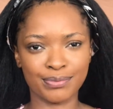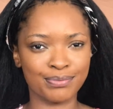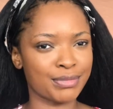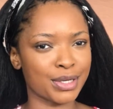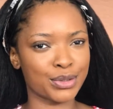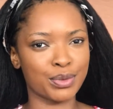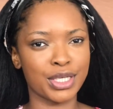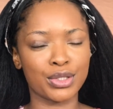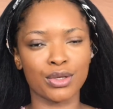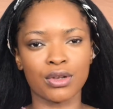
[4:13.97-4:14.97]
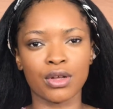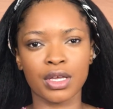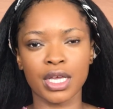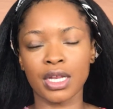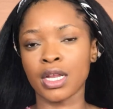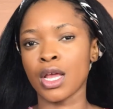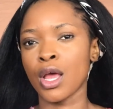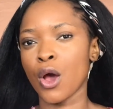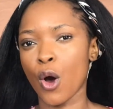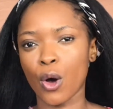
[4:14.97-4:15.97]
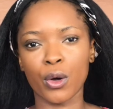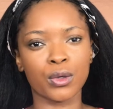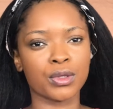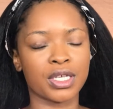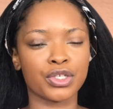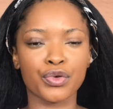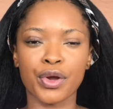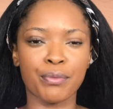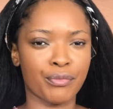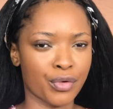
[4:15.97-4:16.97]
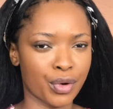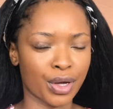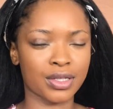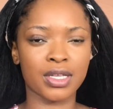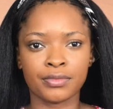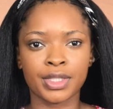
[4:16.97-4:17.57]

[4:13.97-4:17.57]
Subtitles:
because we need to lock in all this cream product.